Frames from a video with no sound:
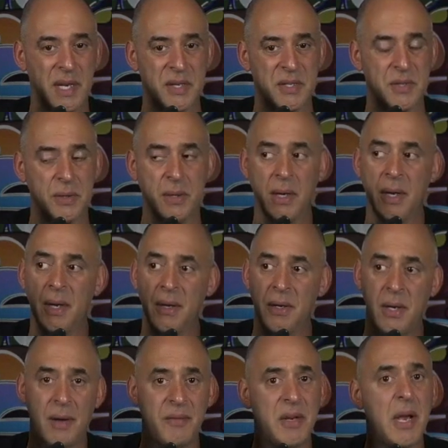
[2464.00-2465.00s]
texture.
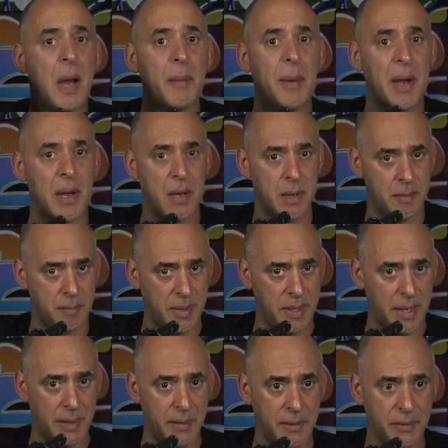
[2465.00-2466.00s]
You have Yamaha
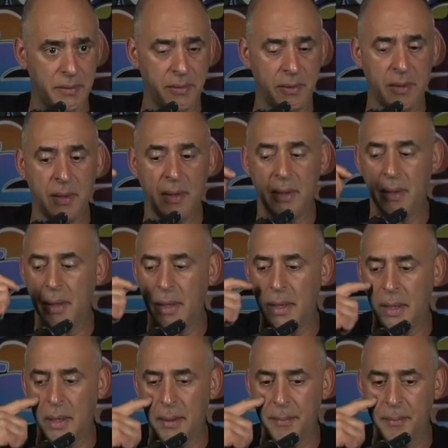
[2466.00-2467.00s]
pianos.
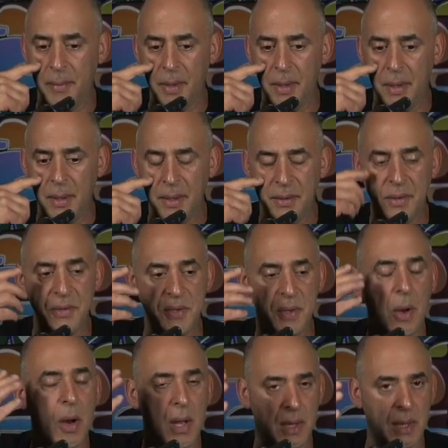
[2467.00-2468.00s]
There's
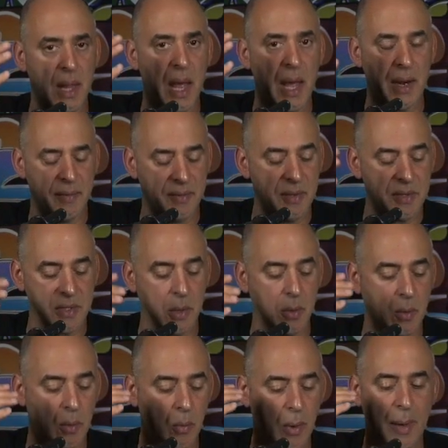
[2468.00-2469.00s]
a lot of,
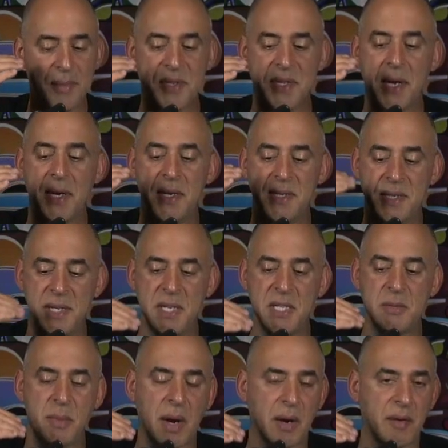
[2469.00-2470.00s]
so what I'm saying is
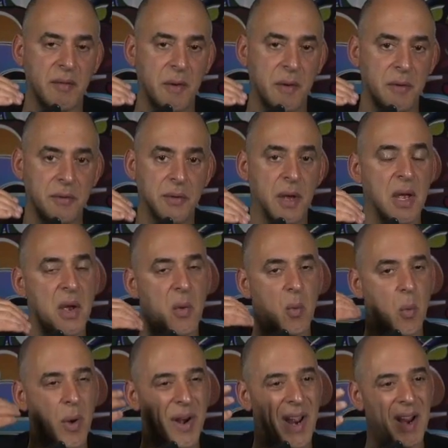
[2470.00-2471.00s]
these microphones,
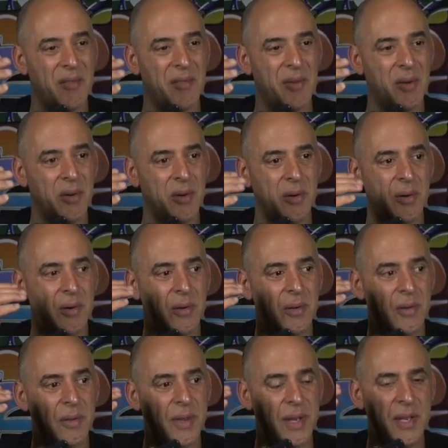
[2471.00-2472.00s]
whatever
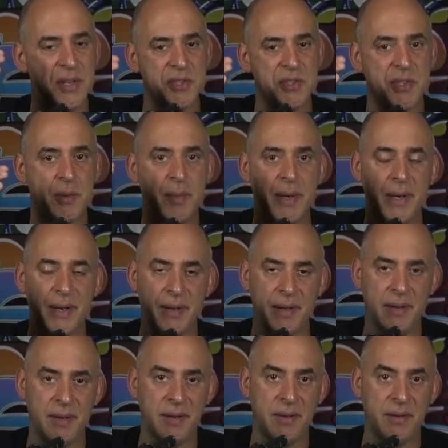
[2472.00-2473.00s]
the instrument
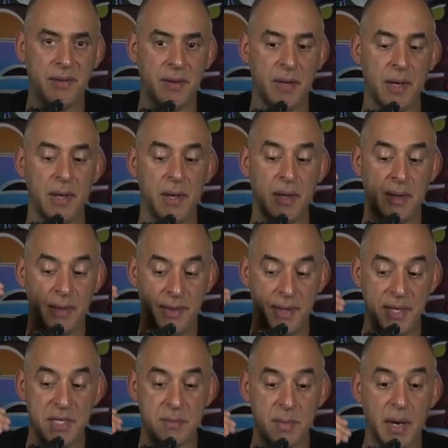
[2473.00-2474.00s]
is,
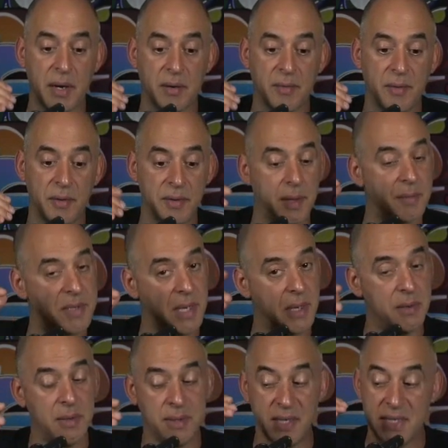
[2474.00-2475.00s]
these microphones, I'm
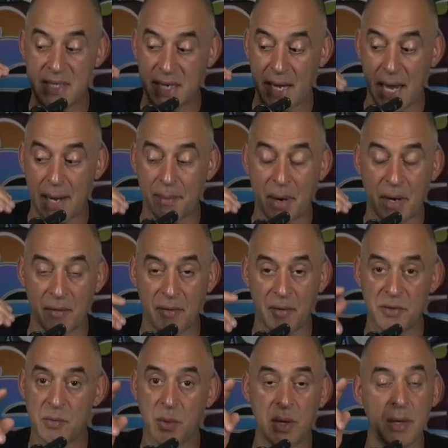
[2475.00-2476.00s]
telling you, these CAD
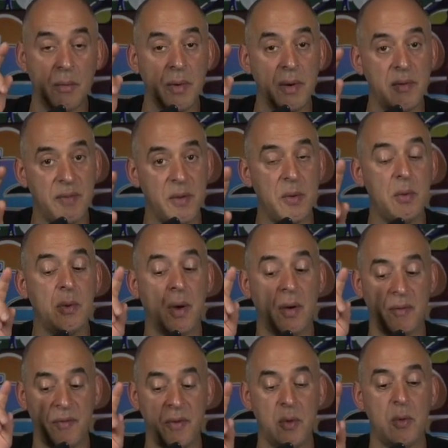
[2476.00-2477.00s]
microphones, we're going to review a
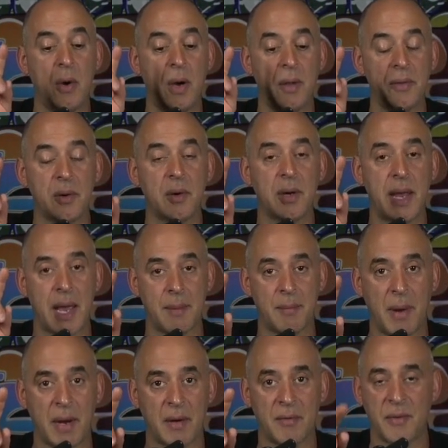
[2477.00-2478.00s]
few other CAD
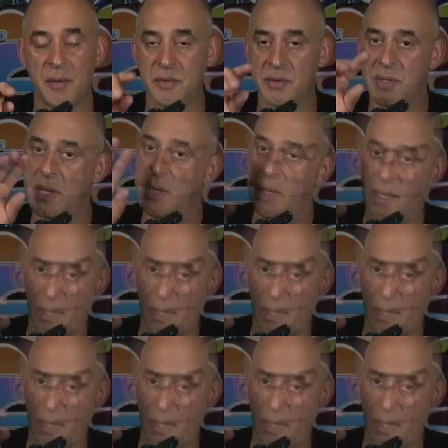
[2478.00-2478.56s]
microphones,